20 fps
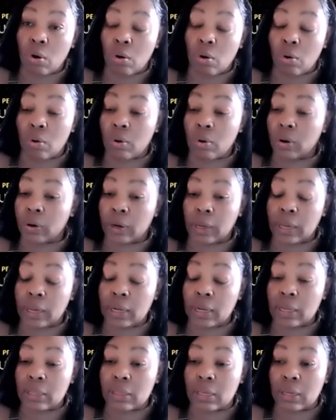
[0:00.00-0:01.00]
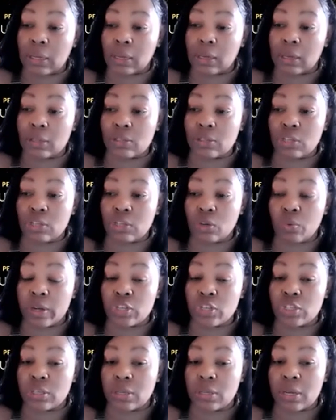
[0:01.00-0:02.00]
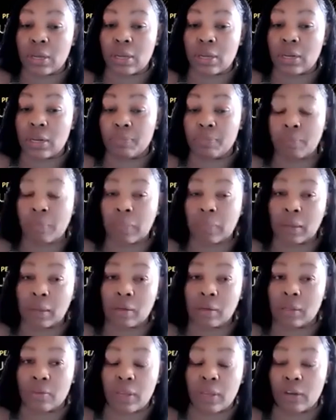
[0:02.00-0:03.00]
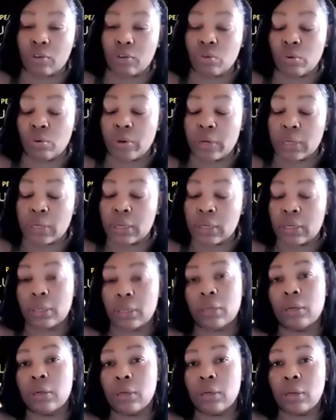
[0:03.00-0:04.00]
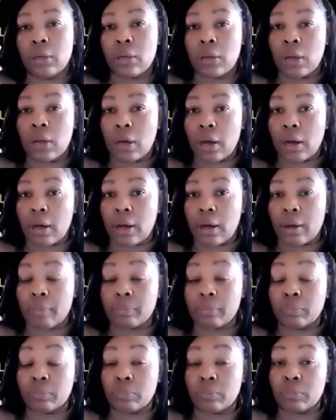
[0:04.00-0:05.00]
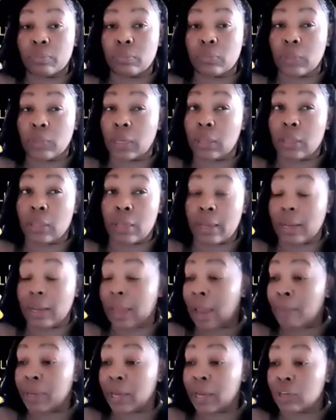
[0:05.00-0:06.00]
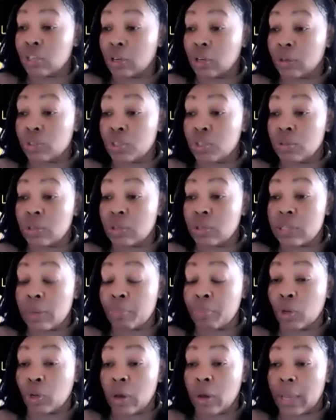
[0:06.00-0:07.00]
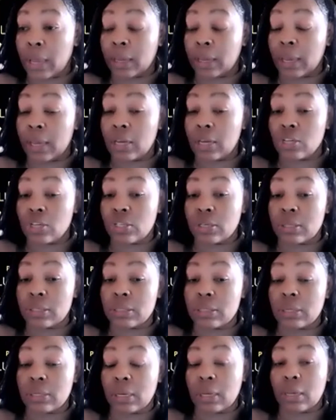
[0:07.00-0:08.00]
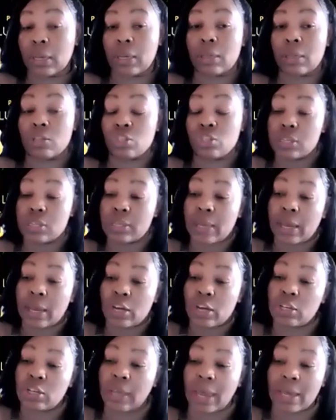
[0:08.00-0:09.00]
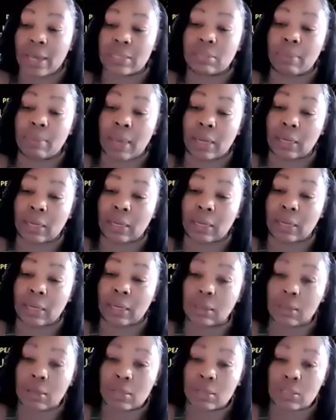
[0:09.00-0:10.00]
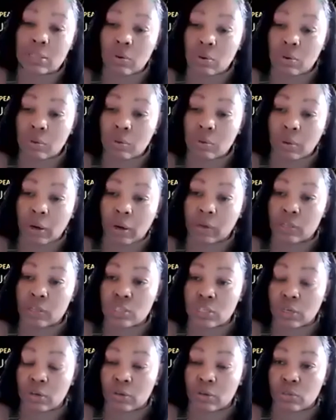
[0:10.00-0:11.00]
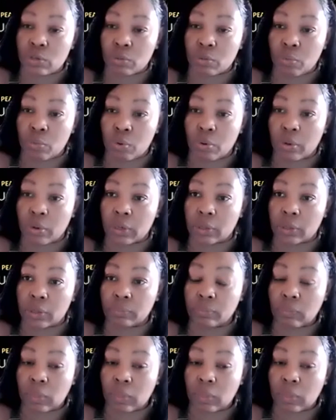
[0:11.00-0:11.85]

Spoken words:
or anything. And she questioned it, and they ignored it. Um, and it happened actually on two separate occasions. And she's actually asthmatic, so our concerns are more,